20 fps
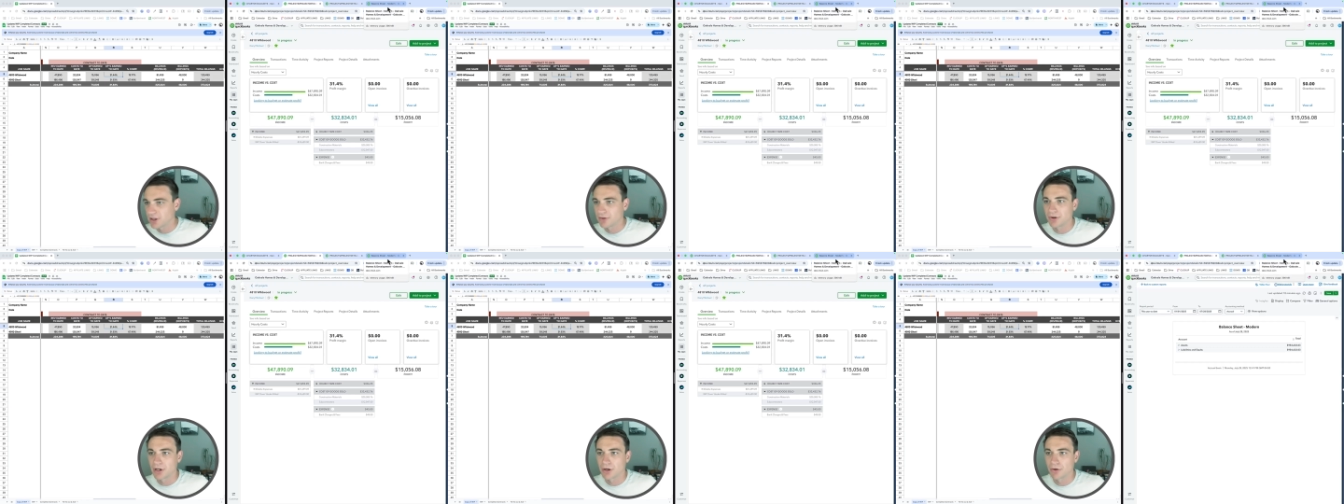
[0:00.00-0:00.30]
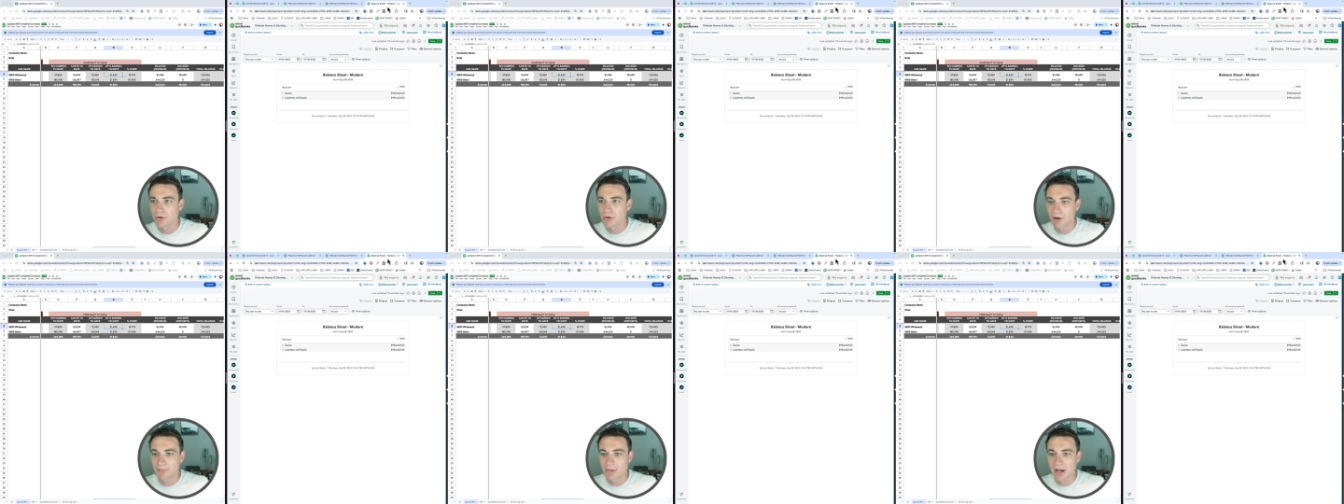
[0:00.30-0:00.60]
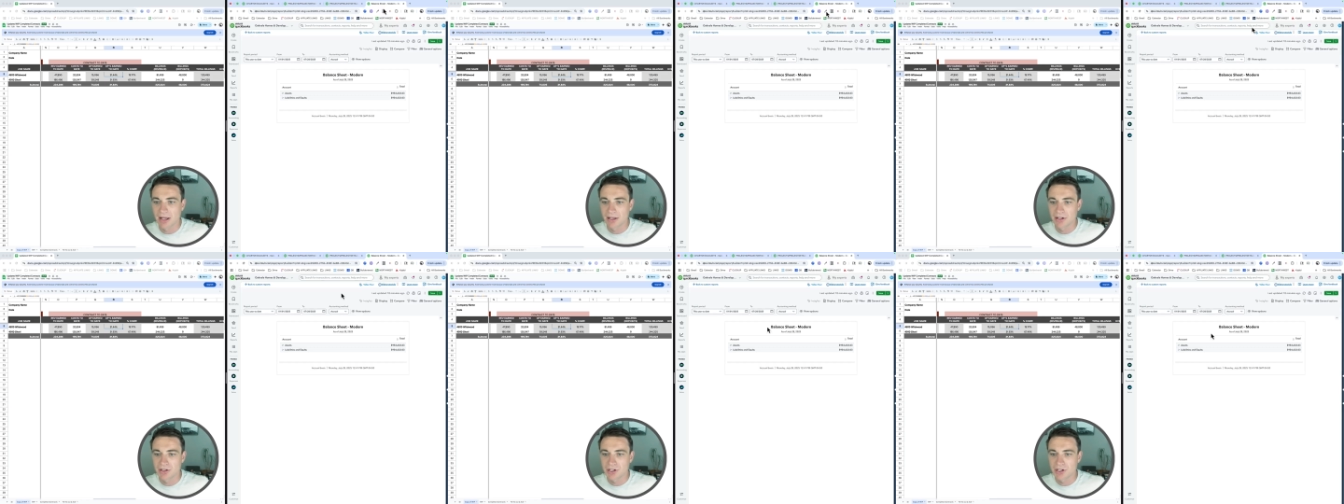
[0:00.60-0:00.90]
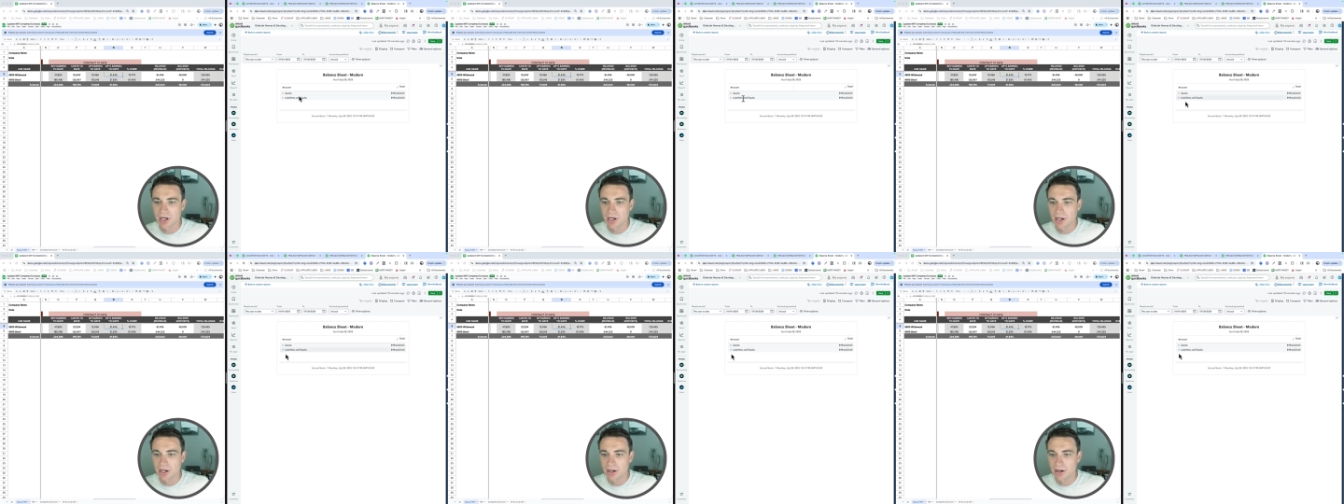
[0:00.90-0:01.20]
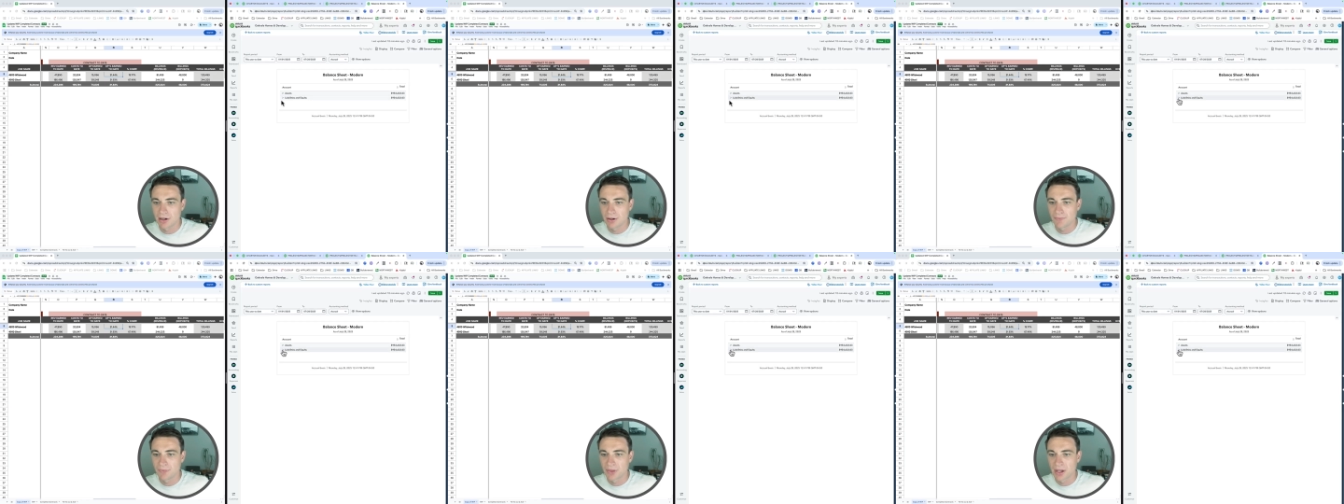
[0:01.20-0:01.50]
If we go to our balance sheet
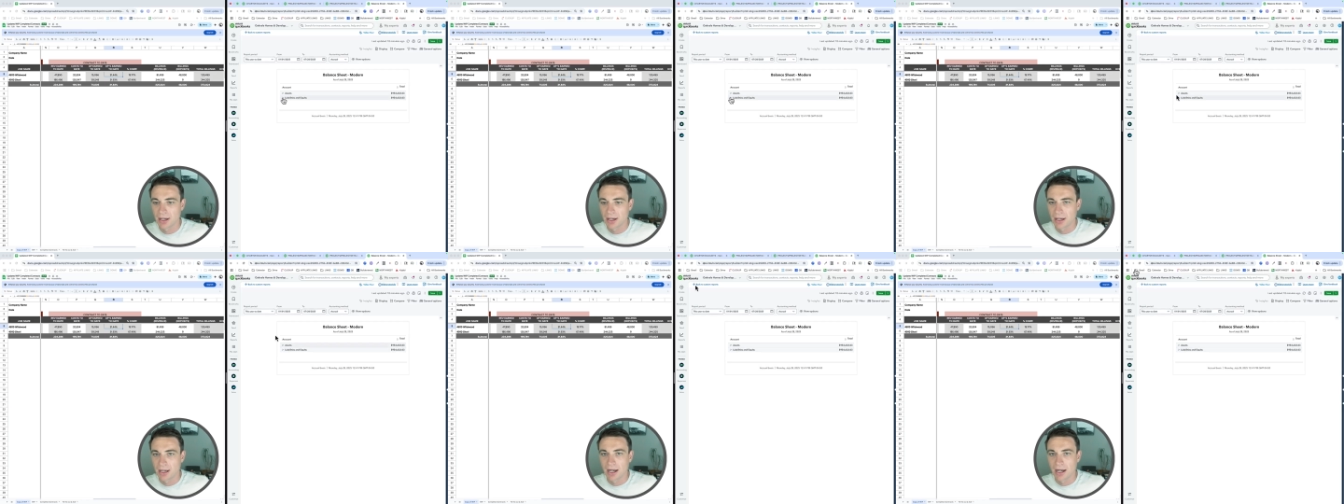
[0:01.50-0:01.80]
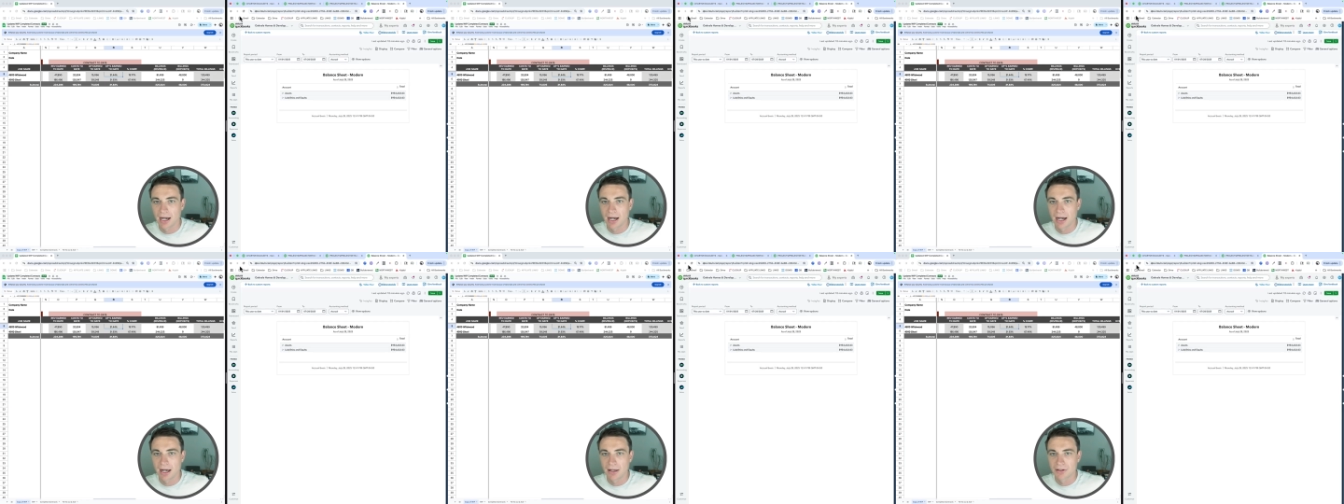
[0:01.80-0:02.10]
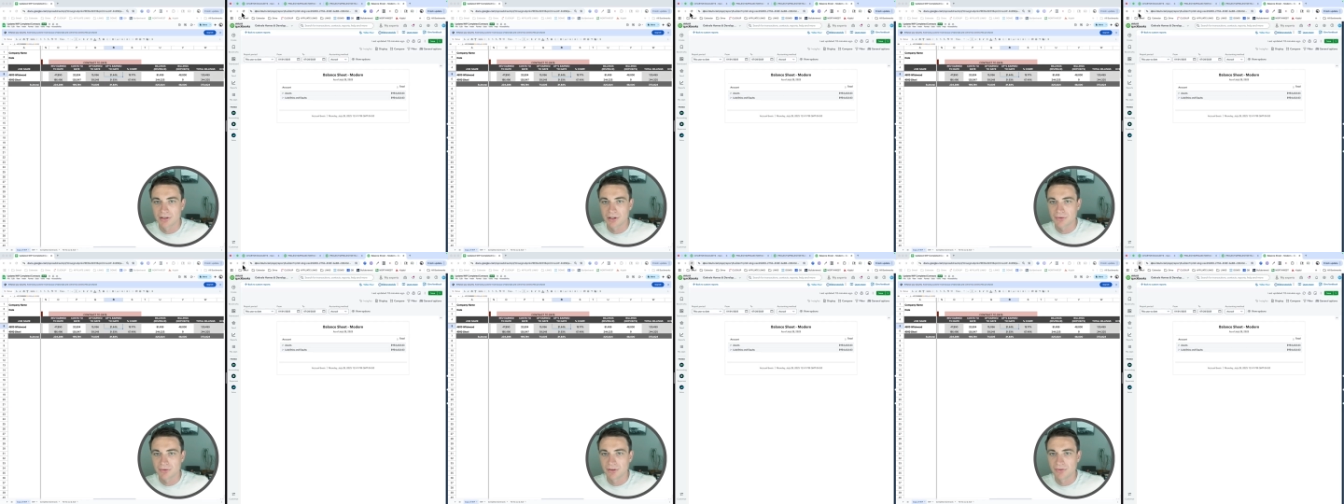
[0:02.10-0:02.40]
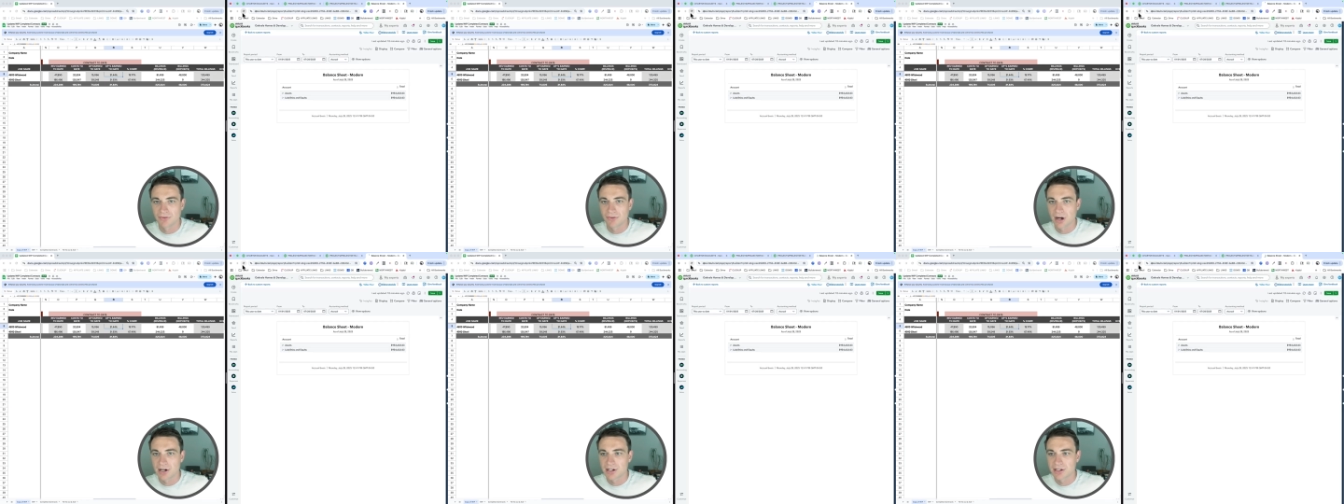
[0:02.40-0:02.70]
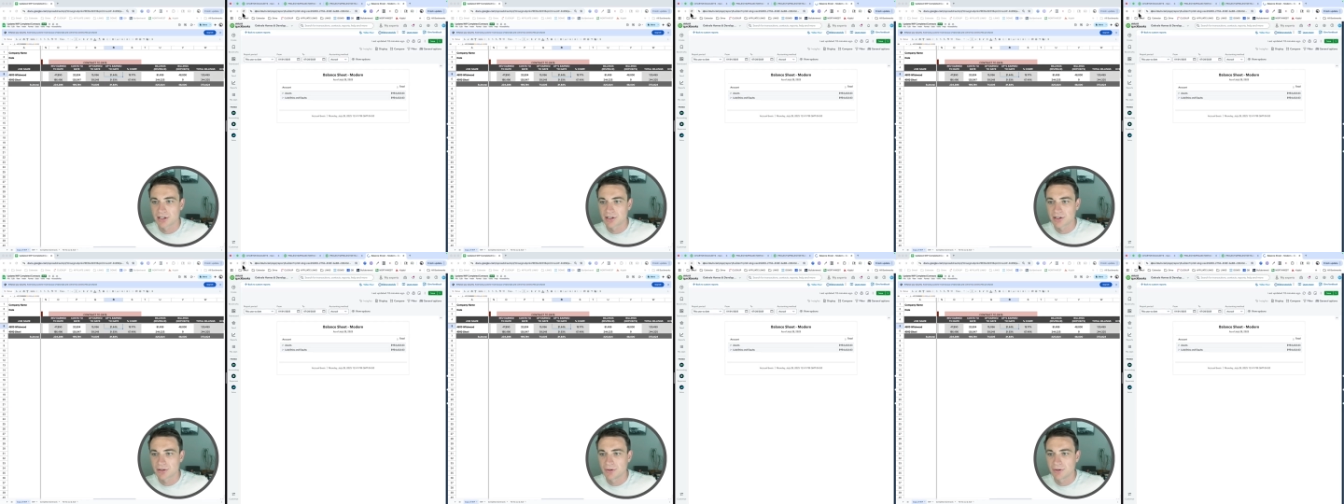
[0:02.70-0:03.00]
here, uh, I'll just refresh
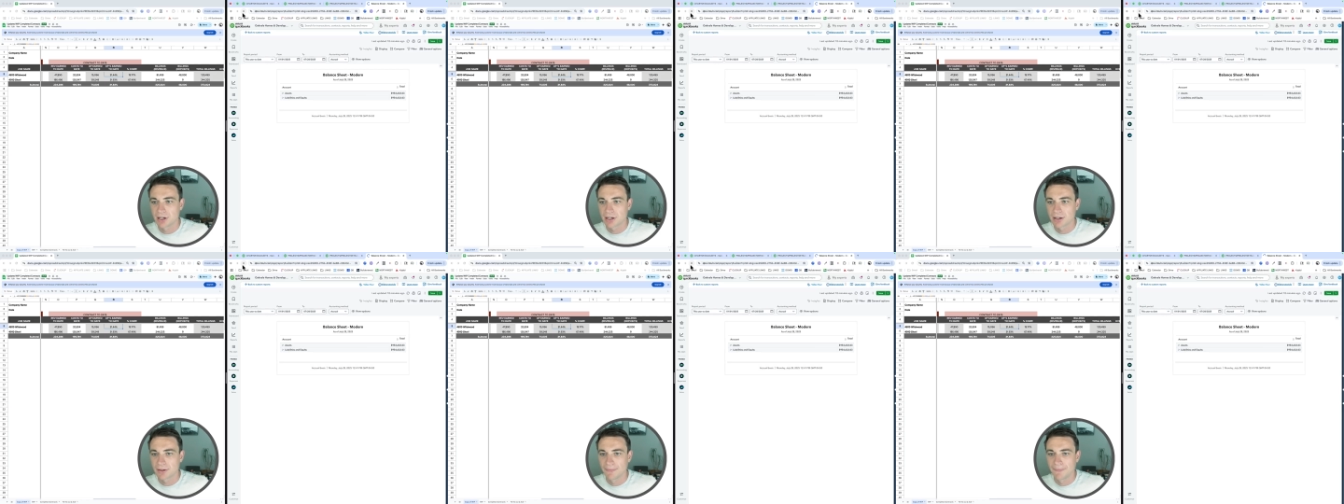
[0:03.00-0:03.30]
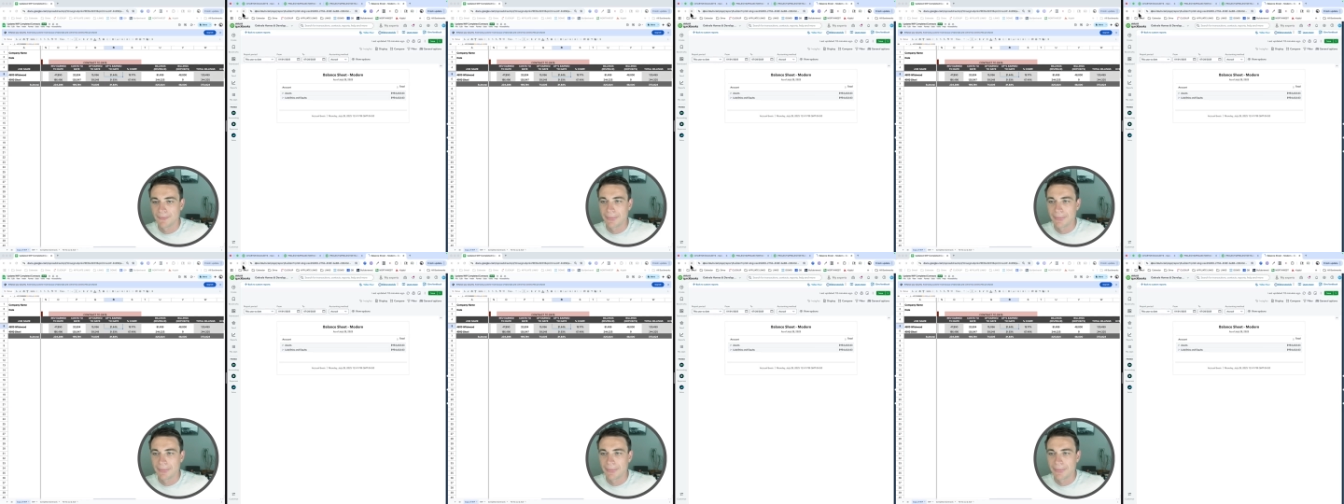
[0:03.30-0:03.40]
this quick